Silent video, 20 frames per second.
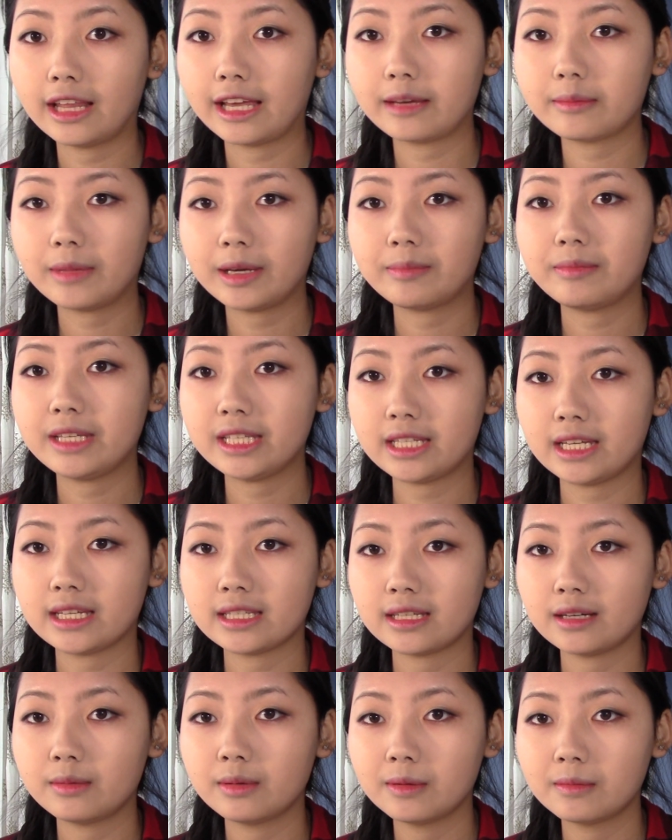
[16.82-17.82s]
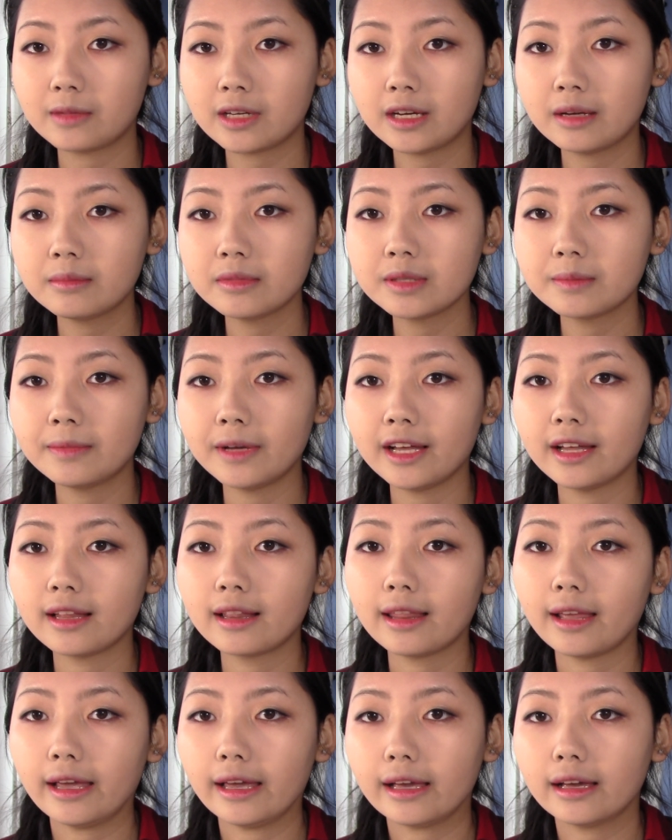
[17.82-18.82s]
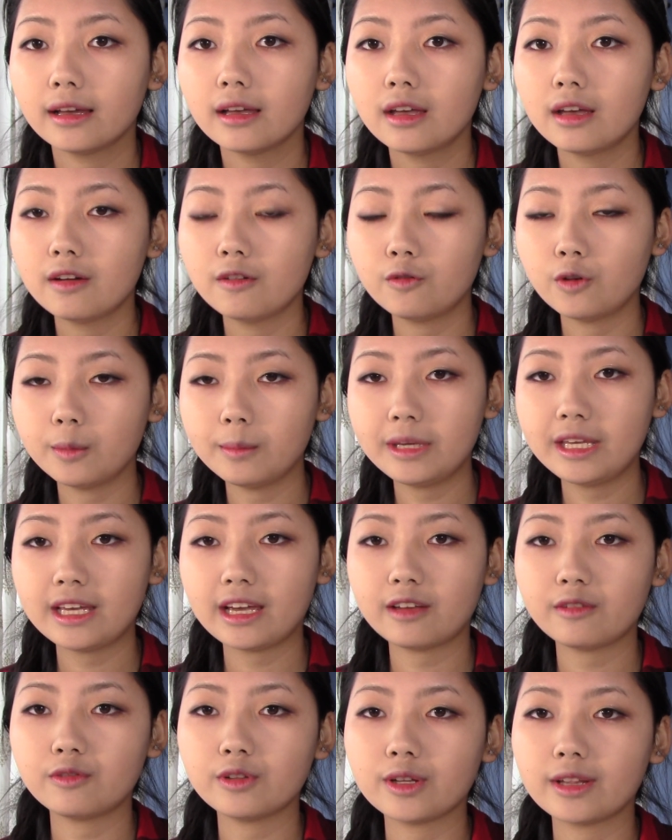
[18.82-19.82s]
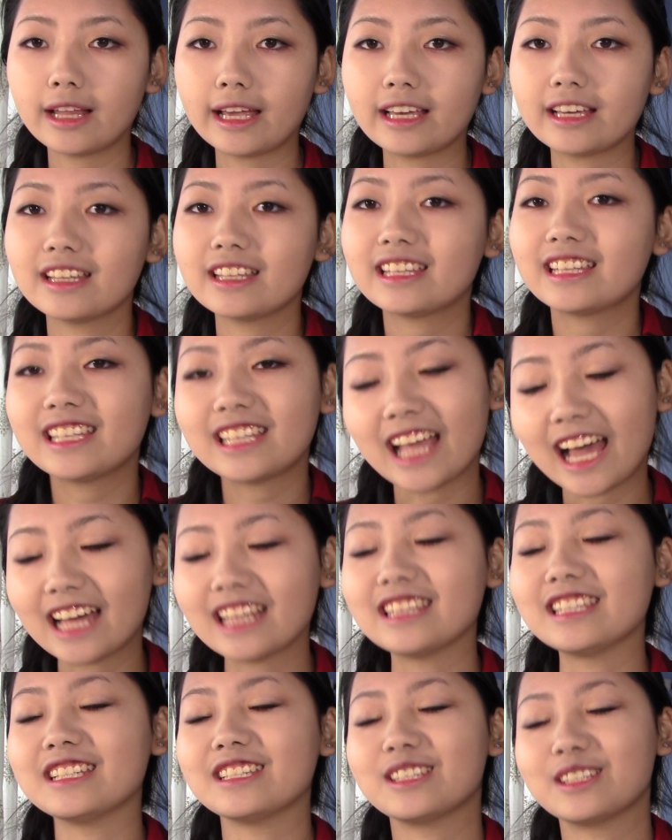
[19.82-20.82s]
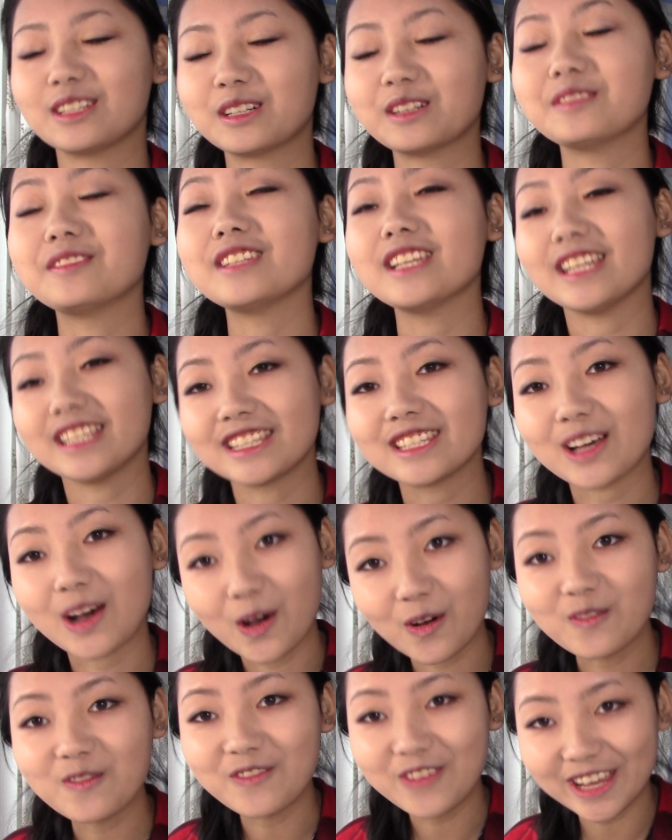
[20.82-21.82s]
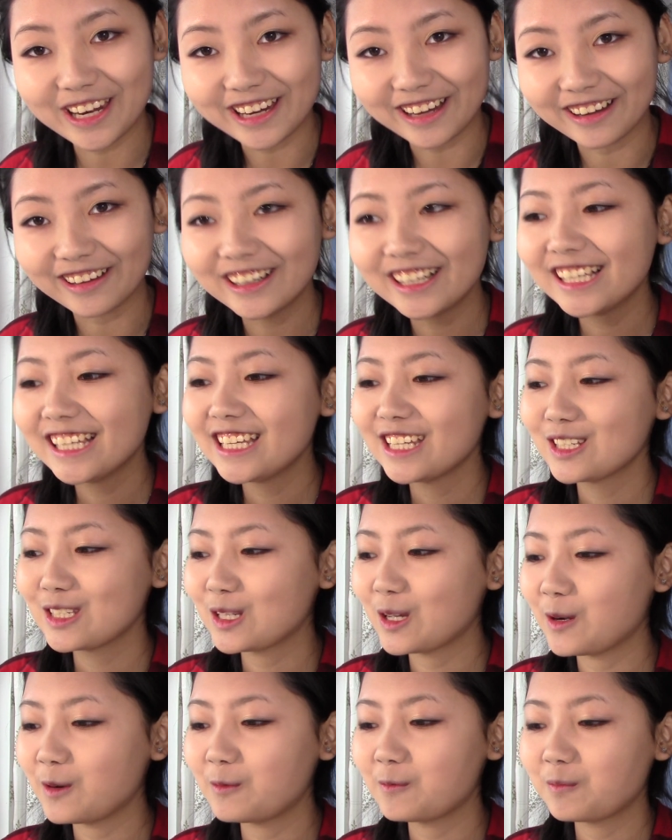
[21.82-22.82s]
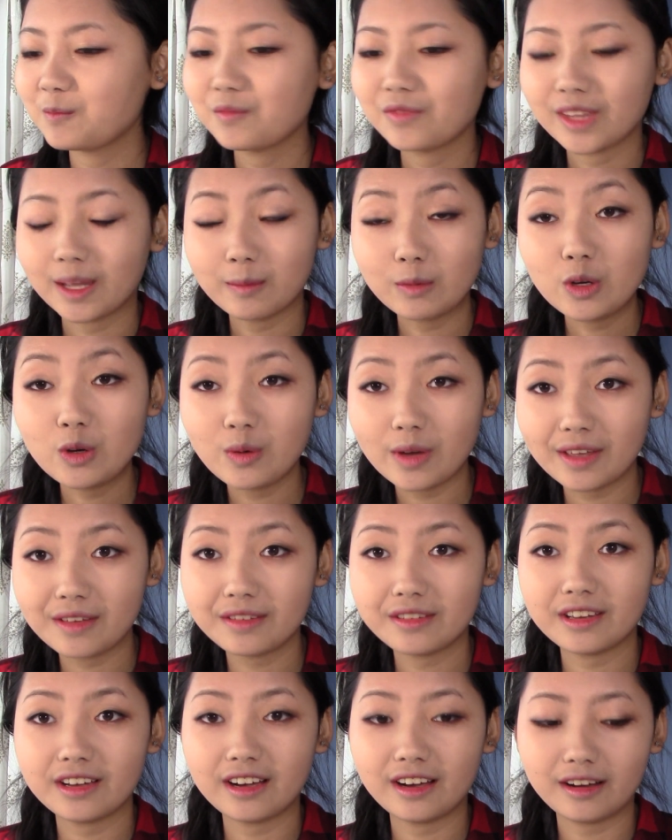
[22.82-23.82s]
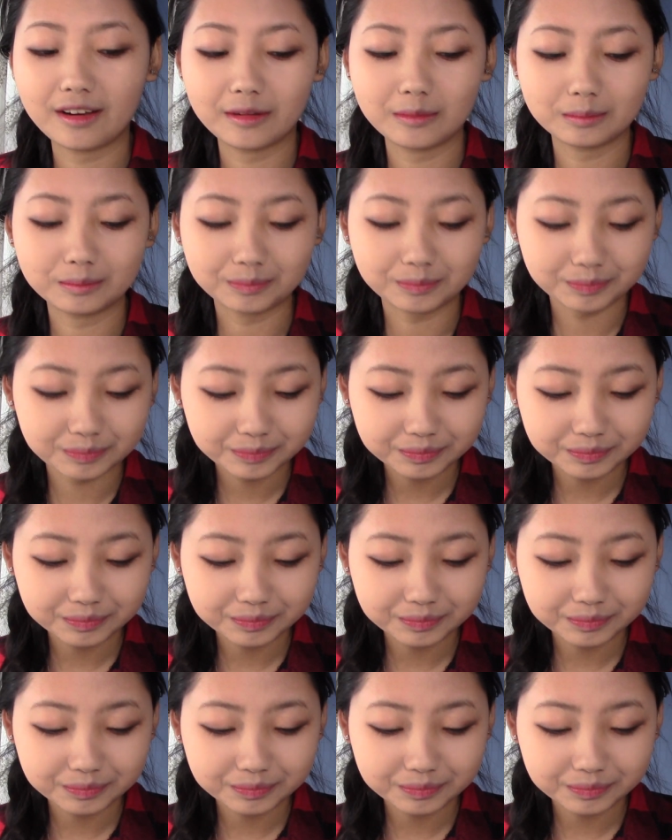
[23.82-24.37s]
my BTS album comes, but like for me I feel like that deserves its own video. So I'm gonna wait and